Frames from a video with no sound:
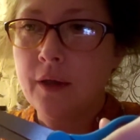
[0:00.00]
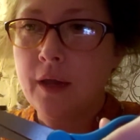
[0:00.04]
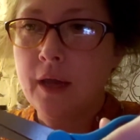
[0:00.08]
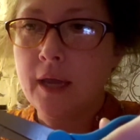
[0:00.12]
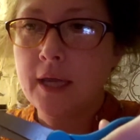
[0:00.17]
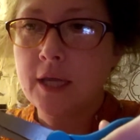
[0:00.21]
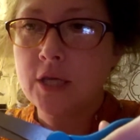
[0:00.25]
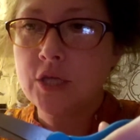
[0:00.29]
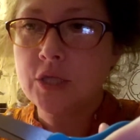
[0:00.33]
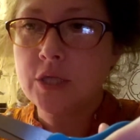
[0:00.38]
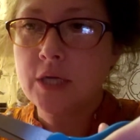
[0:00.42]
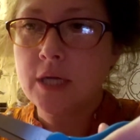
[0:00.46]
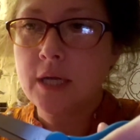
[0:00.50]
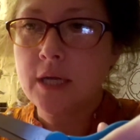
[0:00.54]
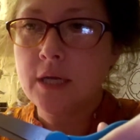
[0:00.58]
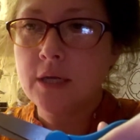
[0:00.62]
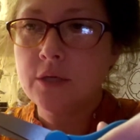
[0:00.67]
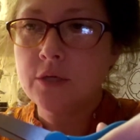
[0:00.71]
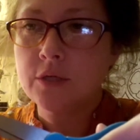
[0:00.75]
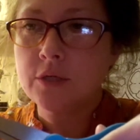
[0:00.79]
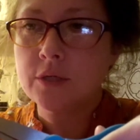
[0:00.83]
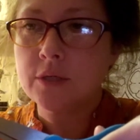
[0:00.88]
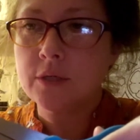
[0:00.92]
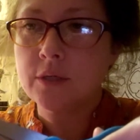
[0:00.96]
I can
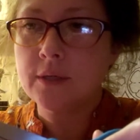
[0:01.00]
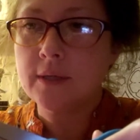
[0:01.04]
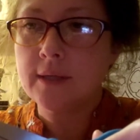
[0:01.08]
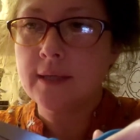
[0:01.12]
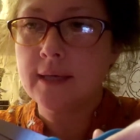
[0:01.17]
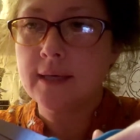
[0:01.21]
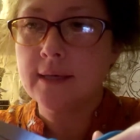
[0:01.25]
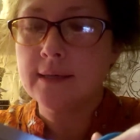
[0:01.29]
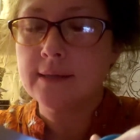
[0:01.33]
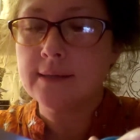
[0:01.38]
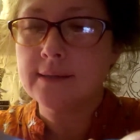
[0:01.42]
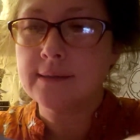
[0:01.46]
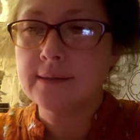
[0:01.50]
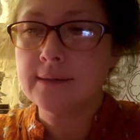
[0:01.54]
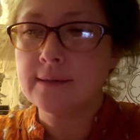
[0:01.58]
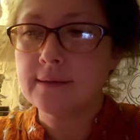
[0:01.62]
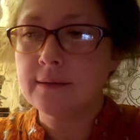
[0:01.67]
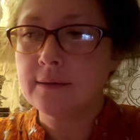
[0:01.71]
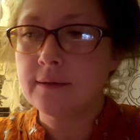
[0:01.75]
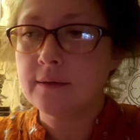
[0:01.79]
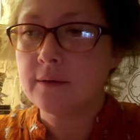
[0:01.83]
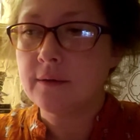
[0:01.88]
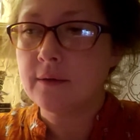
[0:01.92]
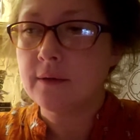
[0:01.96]
change this
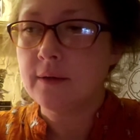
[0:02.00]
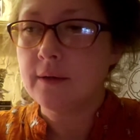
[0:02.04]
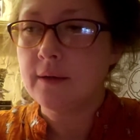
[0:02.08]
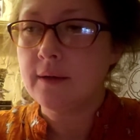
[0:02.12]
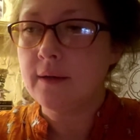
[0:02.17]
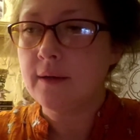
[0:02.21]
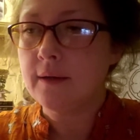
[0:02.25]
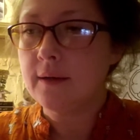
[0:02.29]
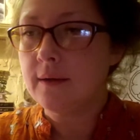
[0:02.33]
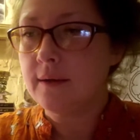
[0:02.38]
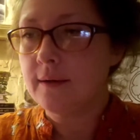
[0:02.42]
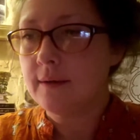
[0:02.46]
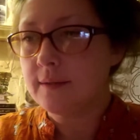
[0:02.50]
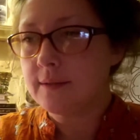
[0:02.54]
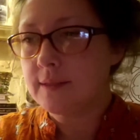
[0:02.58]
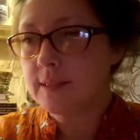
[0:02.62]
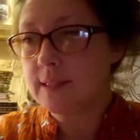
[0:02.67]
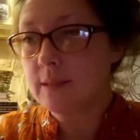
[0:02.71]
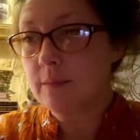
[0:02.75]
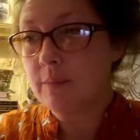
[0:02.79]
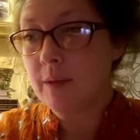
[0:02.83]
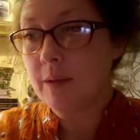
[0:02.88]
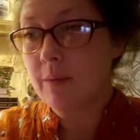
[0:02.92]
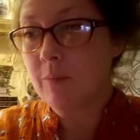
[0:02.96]

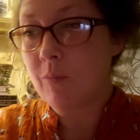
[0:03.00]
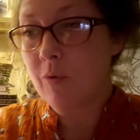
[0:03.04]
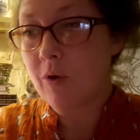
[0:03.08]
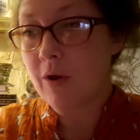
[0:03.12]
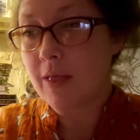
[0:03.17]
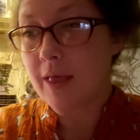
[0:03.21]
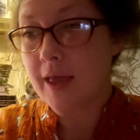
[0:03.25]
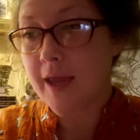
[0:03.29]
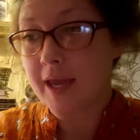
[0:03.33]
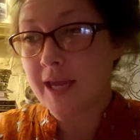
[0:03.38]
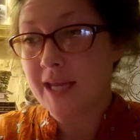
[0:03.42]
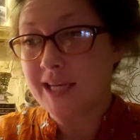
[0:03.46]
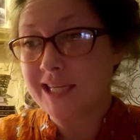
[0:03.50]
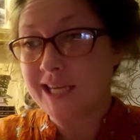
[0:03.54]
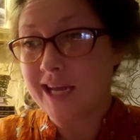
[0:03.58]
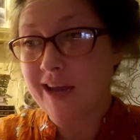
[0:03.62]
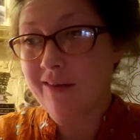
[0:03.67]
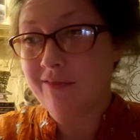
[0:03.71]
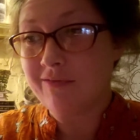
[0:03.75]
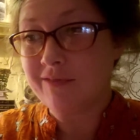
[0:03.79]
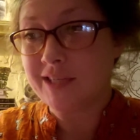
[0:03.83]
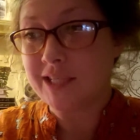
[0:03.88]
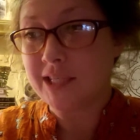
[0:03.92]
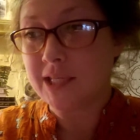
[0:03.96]
to be more like a
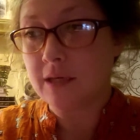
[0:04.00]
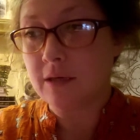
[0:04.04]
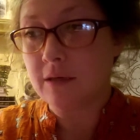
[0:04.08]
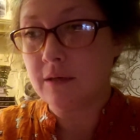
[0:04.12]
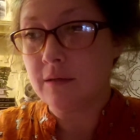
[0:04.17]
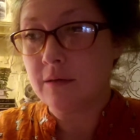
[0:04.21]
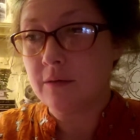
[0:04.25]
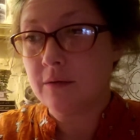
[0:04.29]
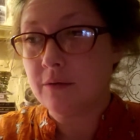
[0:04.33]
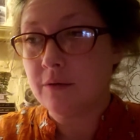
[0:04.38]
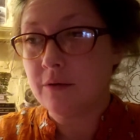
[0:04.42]
daffodil